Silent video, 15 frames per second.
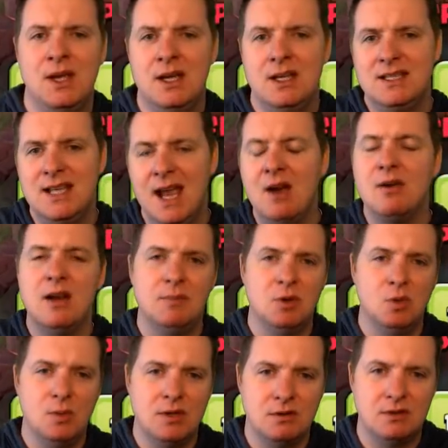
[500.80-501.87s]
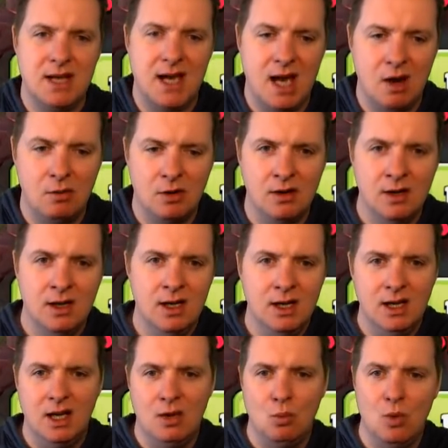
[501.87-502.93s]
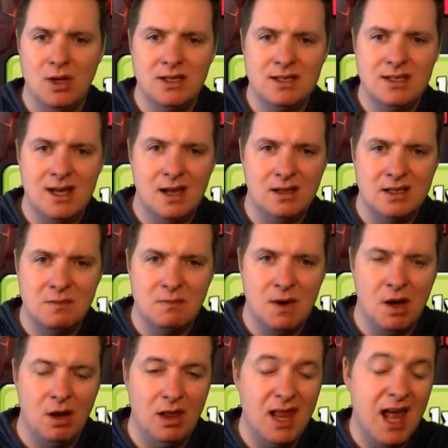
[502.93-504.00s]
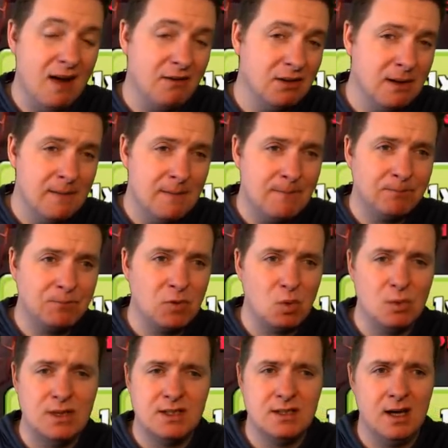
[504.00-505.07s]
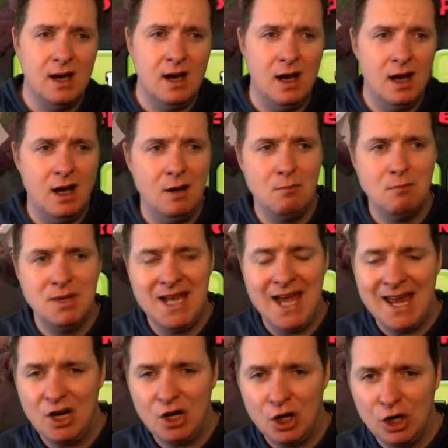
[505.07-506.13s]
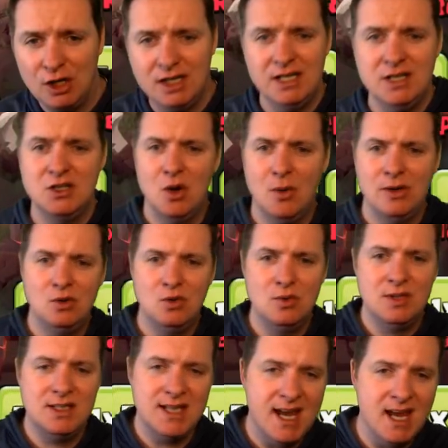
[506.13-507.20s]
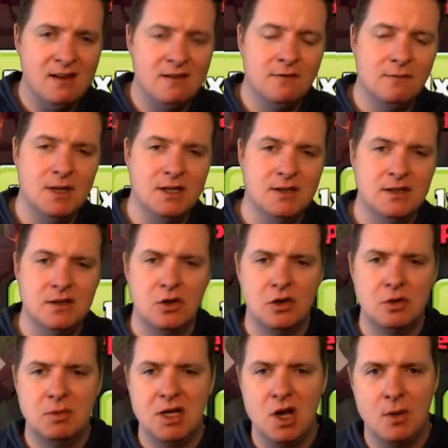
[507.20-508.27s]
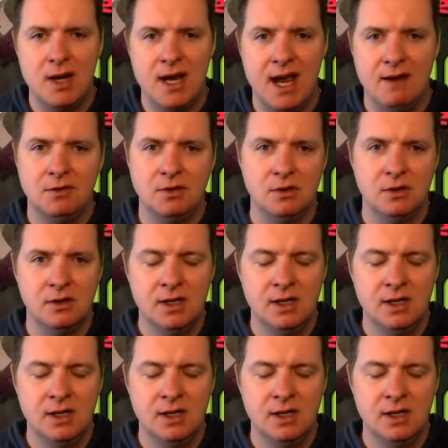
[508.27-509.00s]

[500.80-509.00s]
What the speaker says: tearing up the Wizard Tower, and 1 Skelly spell left, which Banana is going to save because he's going to be going after